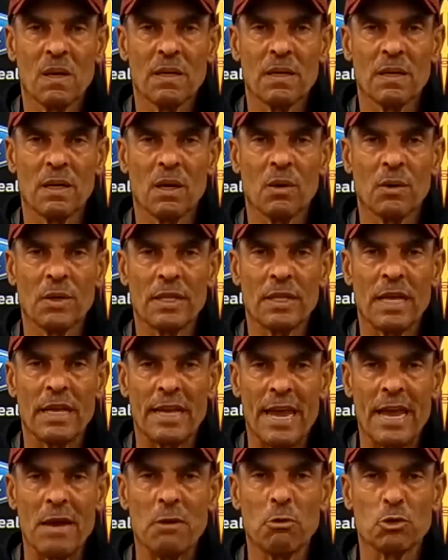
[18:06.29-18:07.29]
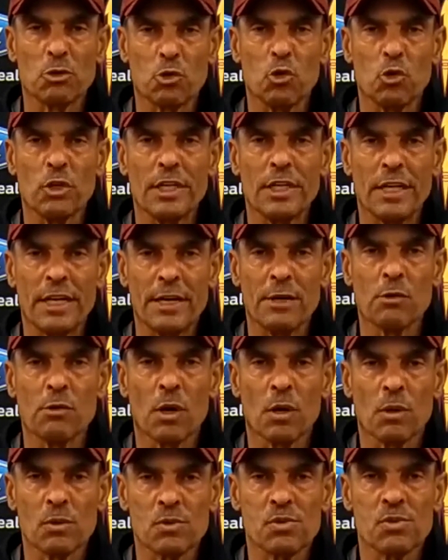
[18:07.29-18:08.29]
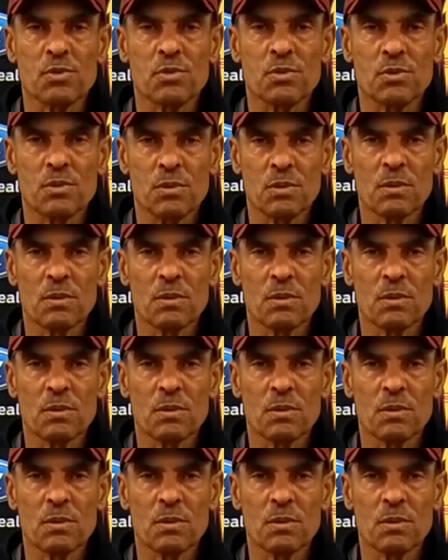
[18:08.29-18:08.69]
you know, and they were truly the heroes.